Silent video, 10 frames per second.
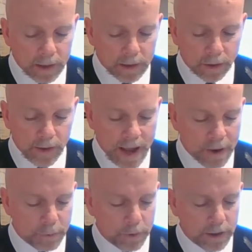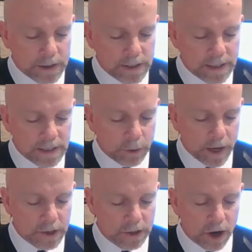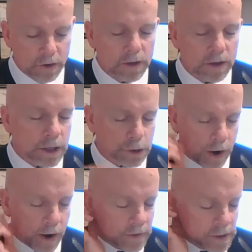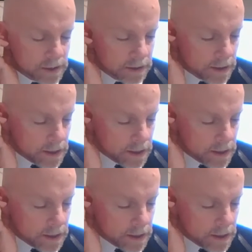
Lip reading: nearly half were in the seating location other than the driver's seat.